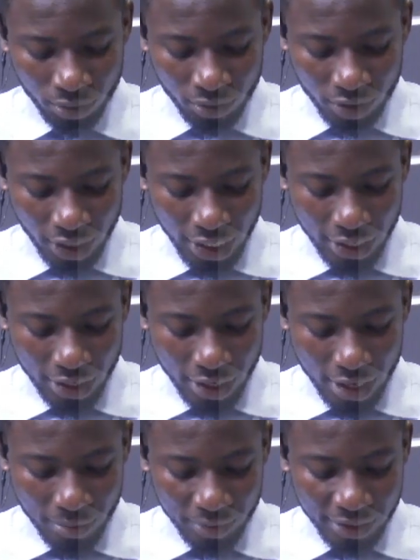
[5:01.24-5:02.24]

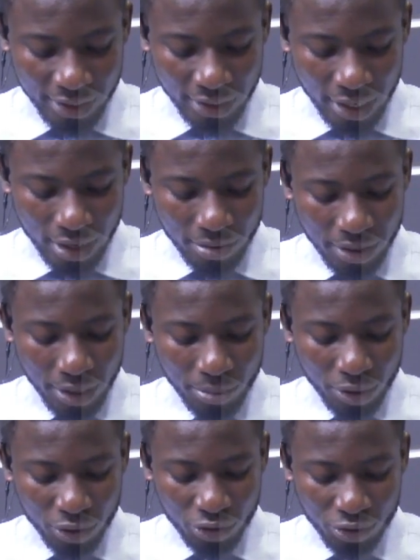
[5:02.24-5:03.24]

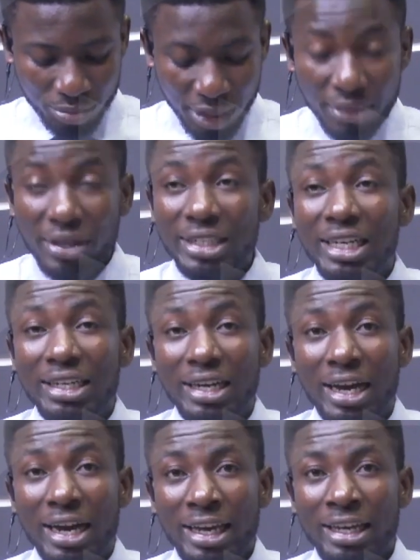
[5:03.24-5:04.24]
number to meet the
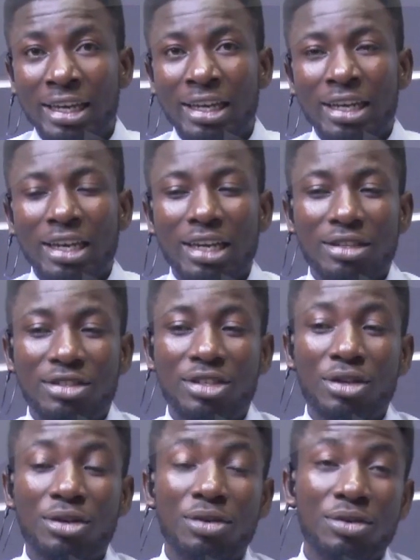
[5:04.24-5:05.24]
deadline. And
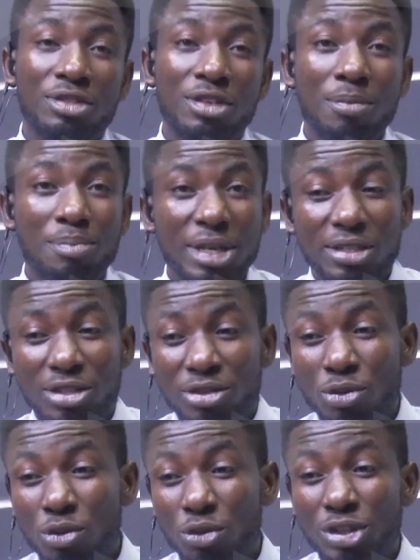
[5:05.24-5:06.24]
so some persons
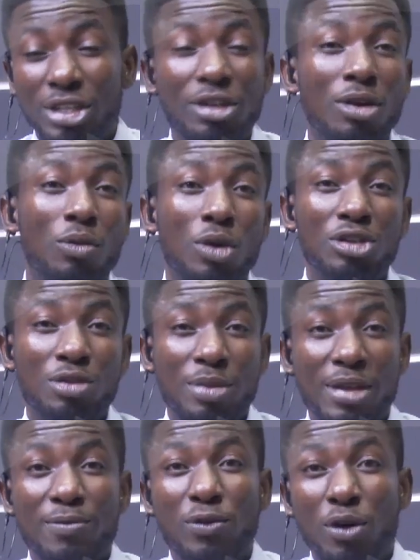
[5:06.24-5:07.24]
who did not want to be
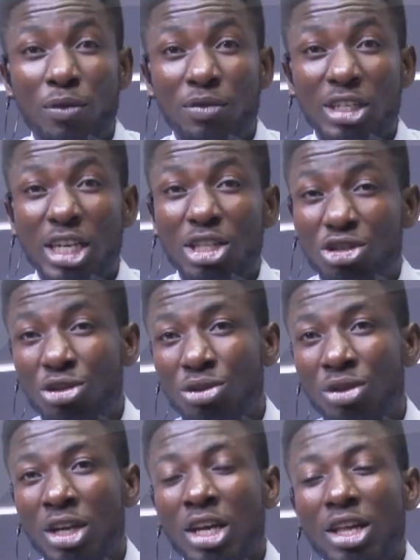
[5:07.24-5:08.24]
involved
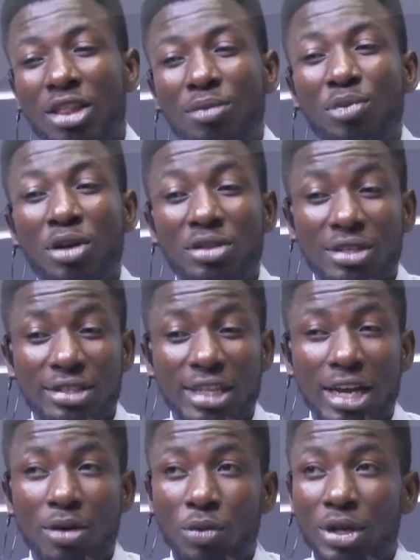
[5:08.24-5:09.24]
into the process
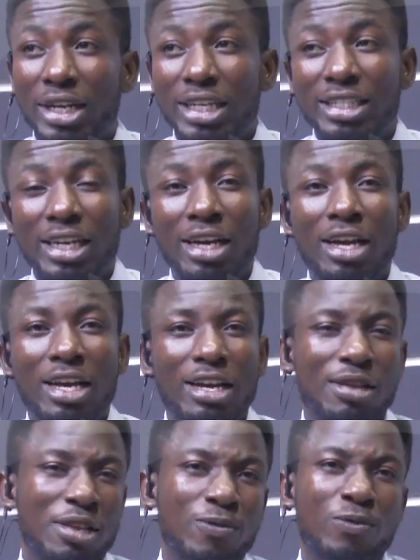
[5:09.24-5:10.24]
now were
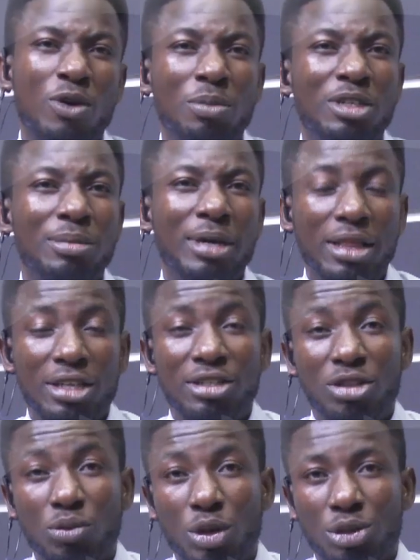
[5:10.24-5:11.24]
later informed about the
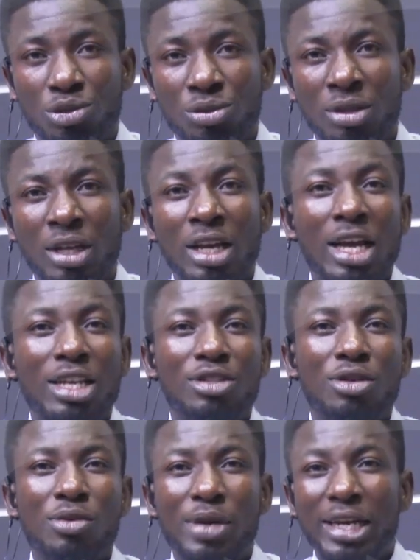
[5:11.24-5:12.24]
situation. And
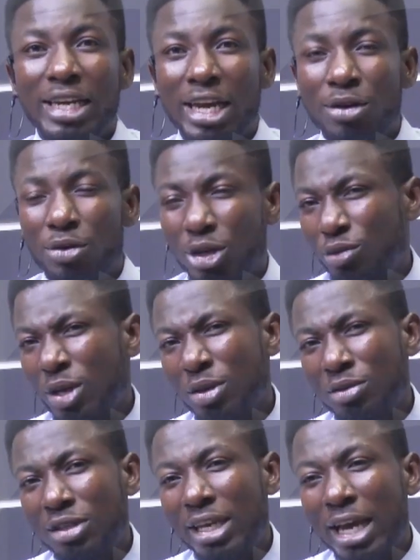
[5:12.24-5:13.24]
so right now they're trying
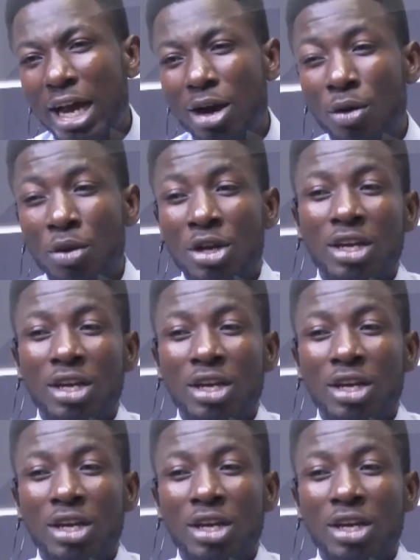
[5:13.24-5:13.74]
to see how